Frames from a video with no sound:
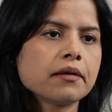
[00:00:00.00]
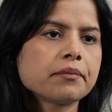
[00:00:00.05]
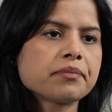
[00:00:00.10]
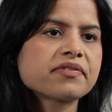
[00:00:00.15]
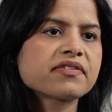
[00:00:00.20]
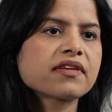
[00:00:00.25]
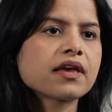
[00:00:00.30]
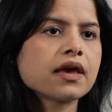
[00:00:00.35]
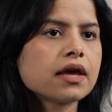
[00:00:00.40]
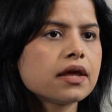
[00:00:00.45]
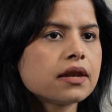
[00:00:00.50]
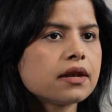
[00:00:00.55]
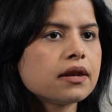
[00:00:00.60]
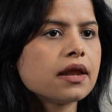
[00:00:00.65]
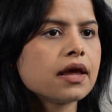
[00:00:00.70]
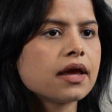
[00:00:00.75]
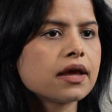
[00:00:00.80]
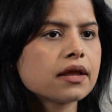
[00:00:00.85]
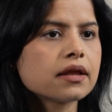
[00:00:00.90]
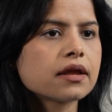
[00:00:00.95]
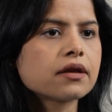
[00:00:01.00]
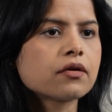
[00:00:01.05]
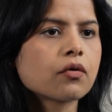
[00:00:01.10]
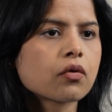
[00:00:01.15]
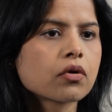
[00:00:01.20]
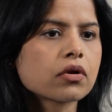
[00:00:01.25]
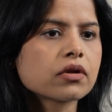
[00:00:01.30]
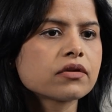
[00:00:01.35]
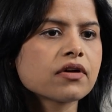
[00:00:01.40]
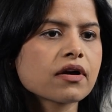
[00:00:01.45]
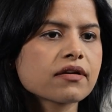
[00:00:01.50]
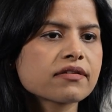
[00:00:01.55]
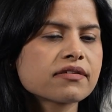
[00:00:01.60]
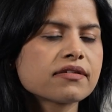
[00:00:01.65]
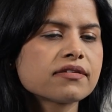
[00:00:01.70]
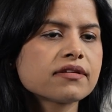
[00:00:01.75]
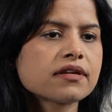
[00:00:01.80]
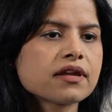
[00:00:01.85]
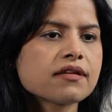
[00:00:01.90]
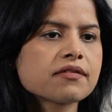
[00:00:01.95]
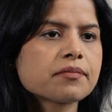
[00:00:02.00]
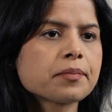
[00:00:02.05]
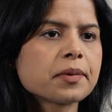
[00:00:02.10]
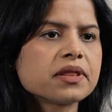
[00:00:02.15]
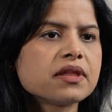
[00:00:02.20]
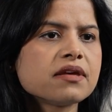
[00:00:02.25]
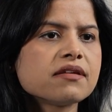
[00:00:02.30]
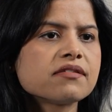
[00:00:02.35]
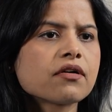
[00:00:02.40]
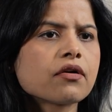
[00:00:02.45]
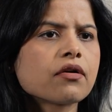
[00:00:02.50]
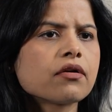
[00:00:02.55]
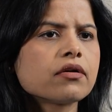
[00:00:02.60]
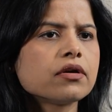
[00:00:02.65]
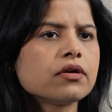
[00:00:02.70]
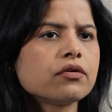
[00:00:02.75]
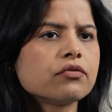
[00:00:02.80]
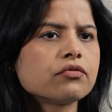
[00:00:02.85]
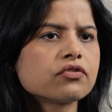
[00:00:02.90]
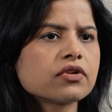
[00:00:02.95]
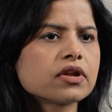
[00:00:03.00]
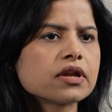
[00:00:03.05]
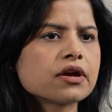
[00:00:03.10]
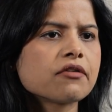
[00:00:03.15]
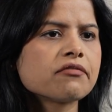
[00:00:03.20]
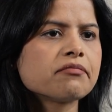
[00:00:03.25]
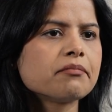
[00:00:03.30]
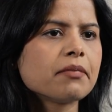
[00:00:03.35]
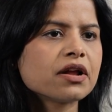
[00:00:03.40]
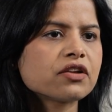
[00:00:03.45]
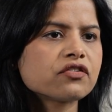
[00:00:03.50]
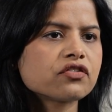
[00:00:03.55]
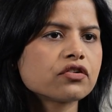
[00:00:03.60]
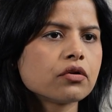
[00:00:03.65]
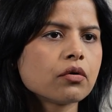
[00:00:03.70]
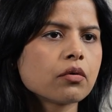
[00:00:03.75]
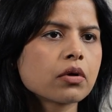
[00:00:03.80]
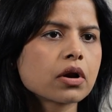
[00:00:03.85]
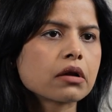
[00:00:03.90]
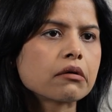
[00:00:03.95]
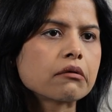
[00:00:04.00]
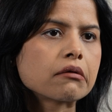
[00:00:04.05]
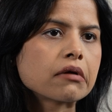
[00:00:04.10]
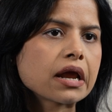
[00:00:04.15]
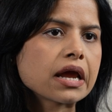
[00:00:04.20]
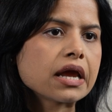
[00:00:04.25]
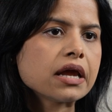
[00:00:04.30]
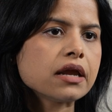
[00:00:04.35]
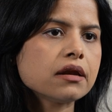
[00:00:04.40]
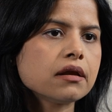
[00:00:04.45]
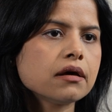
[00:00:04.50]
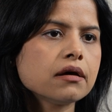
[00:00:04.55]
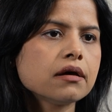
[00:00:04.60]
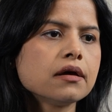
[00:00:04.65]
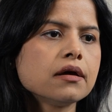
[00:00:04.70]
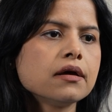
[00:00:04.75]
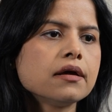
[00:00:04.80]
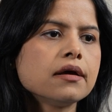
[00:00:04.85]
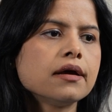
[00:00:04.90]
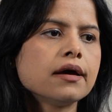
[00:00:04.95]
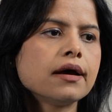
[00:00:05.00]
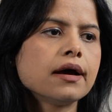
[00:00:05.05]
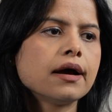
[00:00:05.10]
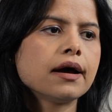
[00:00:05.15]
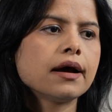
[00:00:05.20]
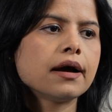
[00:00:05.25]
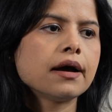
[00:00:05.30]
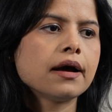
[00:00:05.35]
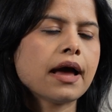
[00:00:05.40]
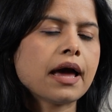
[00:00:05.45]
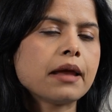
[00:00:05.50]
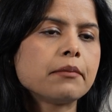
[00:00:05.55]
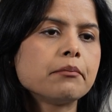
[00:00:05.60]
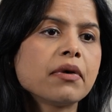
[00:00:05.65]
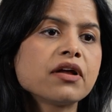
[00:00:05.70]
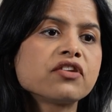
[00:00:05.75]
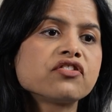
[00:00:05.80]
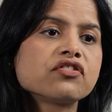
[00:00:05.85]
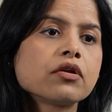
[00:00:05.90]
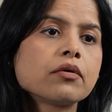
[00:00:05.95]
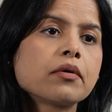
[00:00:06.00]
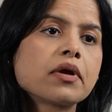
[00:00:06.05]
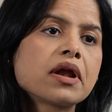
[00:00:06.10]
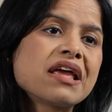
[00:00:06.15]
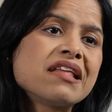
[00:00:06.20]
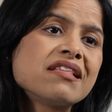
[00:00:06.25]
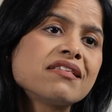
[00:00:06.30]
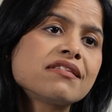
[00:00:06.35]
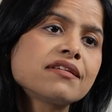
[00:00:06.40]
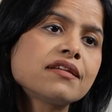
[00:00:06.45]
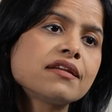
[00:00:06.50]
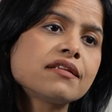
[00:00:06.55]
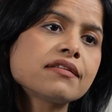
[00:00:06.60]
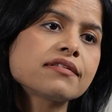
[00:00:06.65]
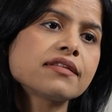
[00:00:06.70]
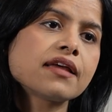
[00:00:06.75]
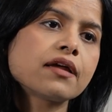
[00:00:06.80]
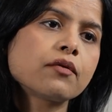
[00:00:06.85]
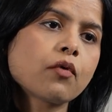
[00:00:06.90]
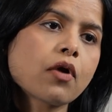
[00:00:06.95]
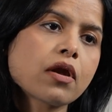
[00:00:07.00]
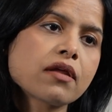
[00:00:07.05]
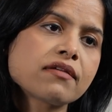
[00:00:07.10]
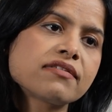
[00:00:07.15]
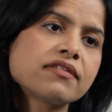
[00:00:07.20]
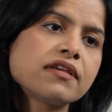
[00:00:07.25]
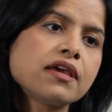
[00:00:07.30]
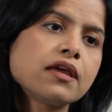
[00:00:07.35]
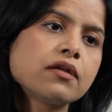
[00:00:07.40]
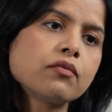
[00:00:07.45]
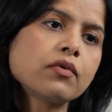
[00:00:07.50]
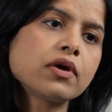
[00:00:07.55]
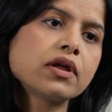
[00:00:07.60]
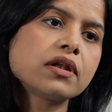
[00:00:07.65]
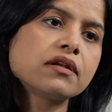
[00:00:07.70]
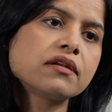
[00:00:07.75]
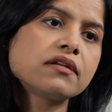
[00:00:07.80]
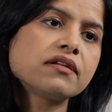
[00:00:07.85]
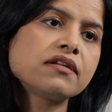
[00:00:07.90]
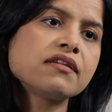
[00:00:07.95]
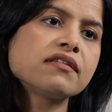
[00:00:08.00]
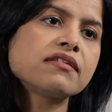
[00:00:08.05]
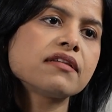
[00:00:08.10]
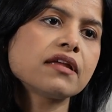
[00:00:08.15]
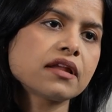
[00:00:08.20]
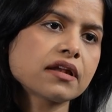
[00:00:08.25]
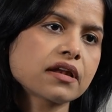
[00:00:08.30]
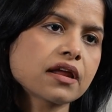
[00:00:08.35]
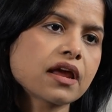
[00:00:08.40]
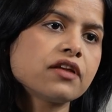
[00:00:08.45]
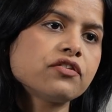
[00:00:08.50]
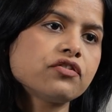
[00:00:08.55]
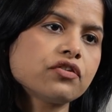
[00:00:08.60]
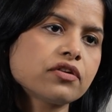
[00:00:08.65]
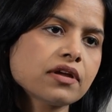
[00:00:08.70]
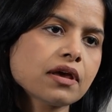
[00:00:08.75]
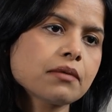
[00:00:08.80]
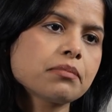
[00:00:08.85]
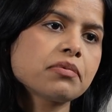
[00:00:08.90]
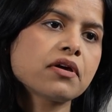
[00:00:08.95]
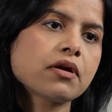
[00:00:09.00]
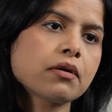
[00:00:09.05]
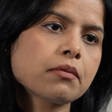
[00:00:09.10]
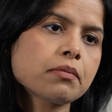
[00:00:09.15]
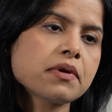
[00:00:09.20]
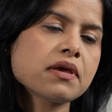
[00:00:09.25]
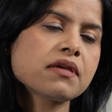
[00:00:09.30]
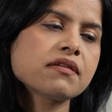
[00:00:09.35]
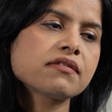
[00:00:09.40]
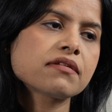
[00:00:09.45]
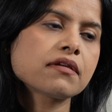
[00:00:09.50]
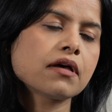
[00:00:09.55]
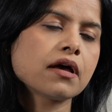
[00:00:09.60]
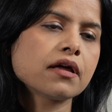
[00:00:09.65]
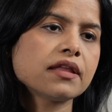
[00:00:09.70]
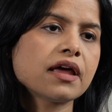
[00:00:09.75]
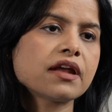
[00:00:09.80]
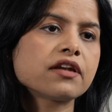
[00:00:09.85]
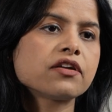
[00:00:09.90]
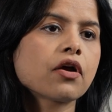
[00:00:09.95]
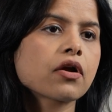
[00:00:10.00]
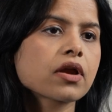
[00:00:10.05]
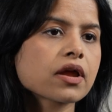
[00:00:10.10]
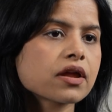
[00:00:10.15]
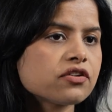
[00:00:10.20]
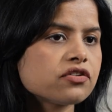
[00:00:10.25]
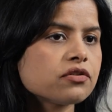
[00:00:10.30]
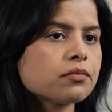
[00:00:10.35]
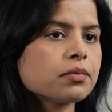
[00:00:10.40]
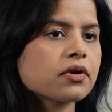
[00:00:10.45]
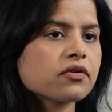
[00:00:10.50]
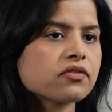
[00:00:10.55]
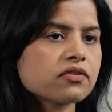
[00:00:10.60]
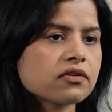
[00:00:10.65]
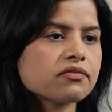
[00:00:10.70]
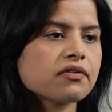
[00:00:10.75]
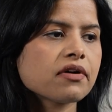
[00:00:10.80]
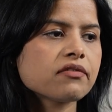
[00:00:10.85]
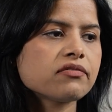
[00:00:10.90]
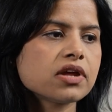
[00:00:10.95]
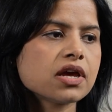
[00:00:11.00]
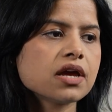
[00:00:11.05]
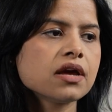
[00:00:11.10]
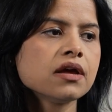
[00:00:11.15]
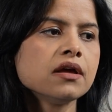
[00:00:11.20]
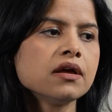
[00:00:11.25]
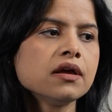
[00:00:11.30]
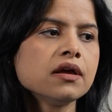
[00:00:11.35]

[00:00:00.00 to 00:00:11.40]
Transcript: skin, nail, and oral toxicities, but these are usually of much lower grade and much lower incidence than what is seen with T-cell engager type therapies that target GPRC5D.